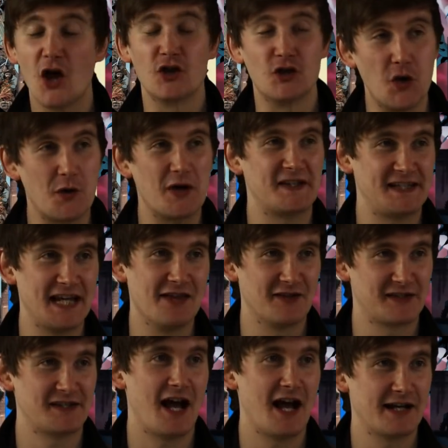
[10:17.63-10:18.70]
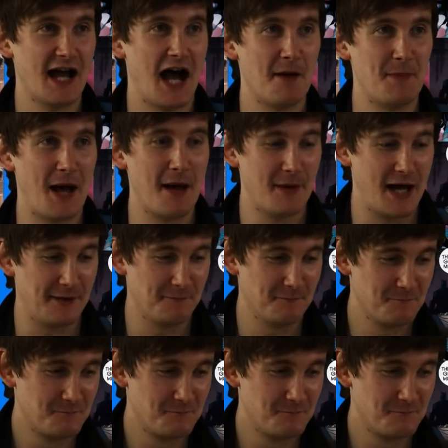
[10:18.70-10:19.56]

you could sit in the sidecar, Batman.